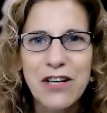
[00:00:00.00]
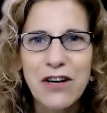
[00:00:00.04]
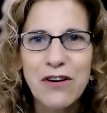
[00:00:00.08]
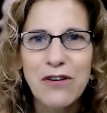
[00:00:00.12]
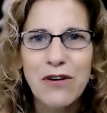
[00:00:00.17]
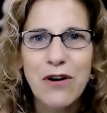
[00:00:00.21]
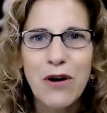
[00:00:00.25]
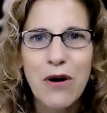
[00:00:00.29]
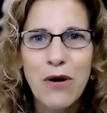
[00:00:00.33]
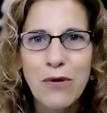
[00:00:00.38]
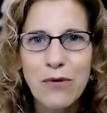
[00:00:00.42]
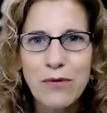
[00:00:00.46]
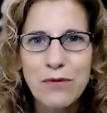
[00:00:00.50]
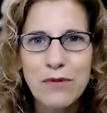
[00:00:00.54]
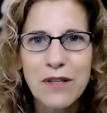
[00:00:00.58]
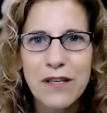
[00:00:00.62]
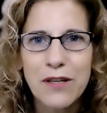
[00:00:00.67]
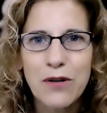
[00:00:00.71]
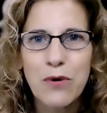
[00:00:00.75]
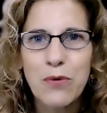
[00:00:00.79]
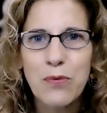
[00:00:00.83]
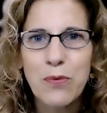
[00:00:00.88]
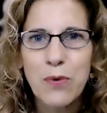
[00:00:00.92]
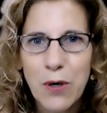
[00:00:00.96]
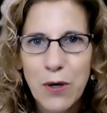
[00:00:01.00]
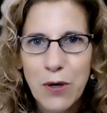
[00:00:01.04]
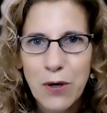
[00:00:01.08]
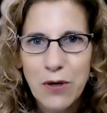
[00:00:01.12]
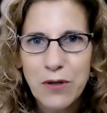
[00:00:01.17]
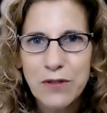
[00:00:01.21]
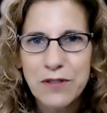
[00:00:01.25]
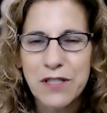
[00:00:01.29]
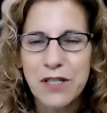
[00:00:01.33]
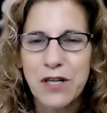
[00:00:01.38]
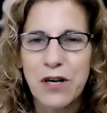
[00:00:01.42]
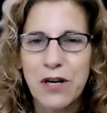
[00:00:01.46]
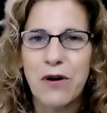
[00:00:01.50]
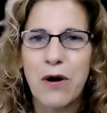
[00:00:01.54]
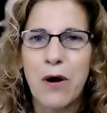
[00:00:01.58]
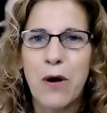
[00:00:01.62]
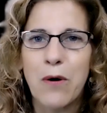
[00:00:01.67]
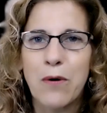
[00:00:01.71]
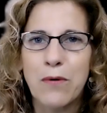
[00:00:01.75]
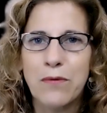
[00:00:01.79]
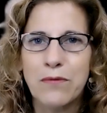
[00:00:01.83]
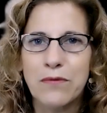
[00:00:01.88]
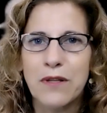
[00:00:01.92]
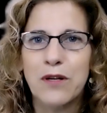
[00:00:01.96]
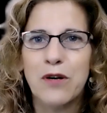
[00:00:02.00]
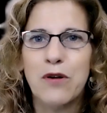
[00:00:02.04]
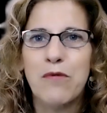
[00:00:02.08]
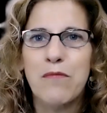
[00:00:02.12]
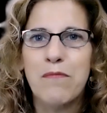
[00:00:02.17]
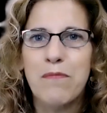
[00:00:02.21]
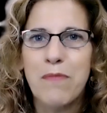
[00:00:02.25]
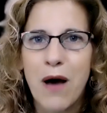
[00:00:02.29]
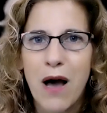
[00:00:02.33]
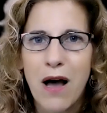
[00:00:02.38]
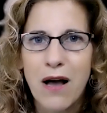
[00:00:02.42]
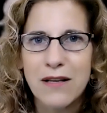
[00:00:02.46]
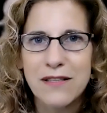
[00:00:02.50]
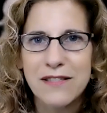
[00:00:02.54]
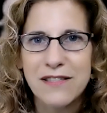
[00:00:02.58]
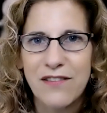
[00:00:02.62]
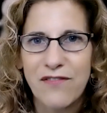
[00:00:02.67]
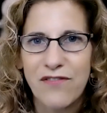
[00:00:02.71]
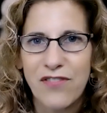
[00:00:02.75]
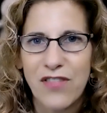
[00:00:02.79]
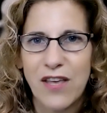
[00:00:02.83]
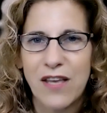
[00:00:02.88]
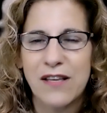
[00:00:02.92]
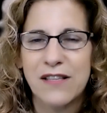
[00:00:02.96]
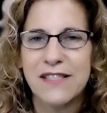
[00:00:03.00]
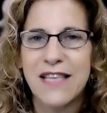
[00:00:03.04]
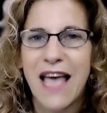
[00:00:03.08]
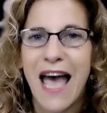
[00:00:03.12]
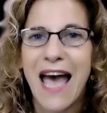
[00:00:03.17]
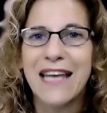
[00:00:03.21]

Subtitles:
in our own little world, in our own little box of things,